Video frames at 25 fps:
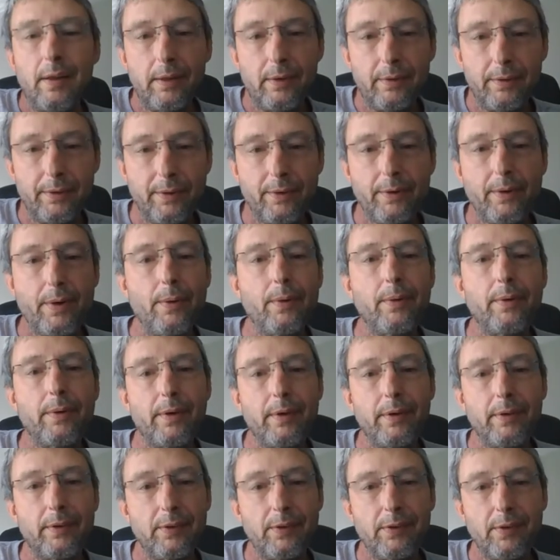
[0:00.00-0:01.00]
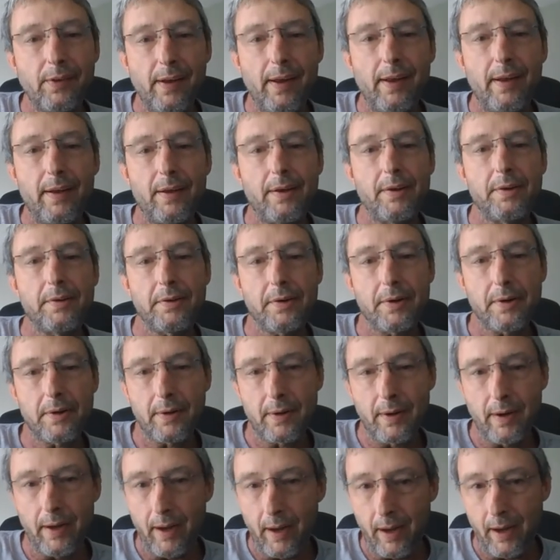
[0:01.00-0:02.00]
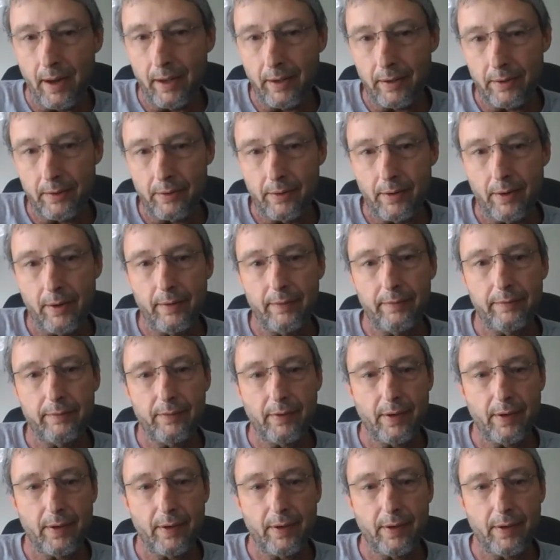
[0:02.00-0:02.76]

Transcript: you're going into scan to turn it on or off.